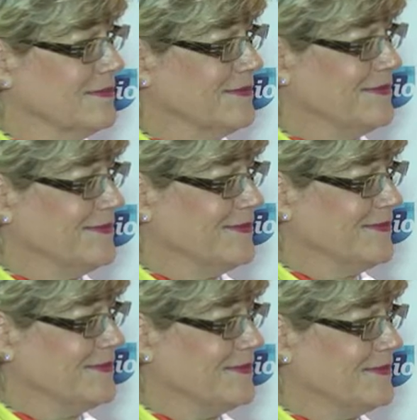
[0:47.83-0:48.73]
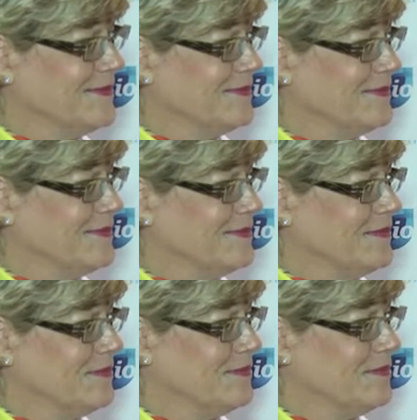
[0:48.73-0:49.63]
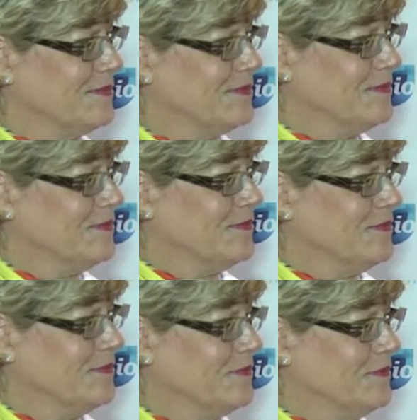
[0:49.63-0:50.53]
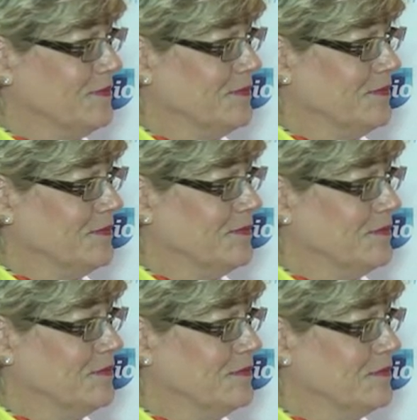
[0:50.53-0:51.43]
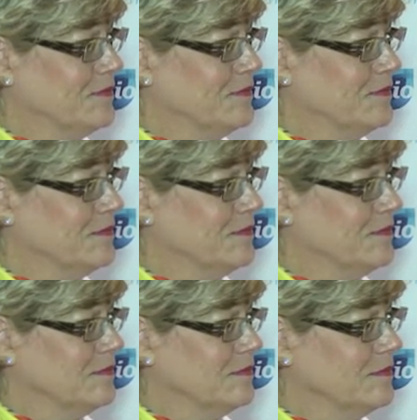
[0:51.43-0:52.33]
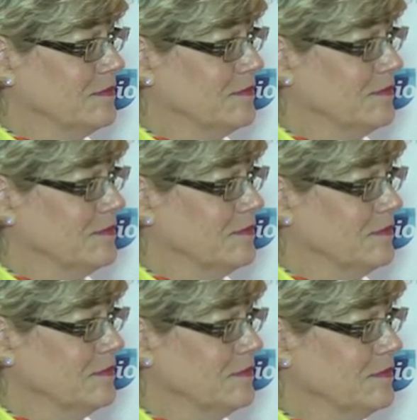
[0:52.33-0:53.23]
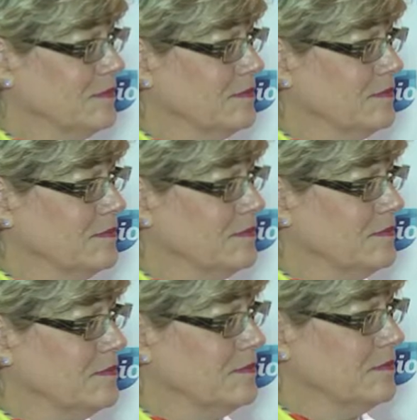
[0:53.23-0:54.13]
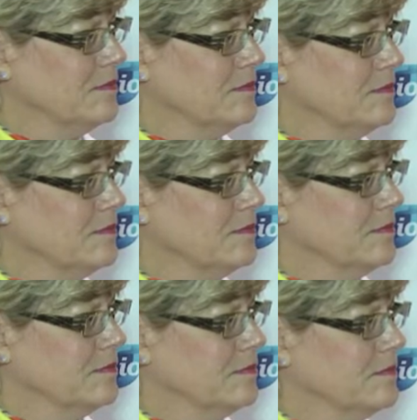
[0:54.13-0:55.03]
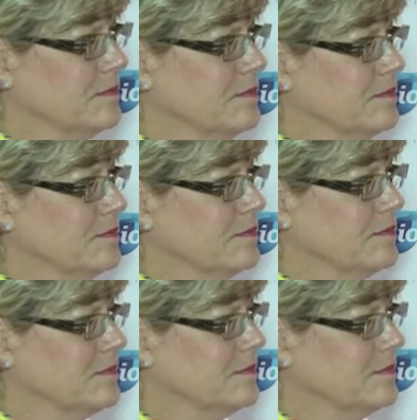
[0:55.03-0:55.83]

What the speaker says: (not speaking)